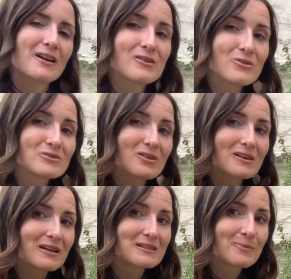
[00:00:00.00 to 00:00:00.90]
And I also
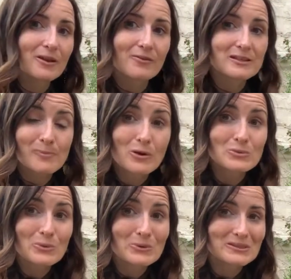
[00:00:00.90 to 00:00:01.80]
nicked a bit of his
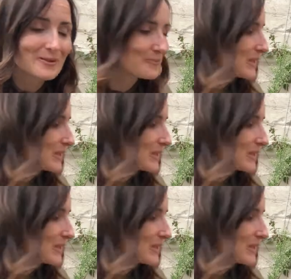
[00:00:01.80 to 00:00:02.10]
pond water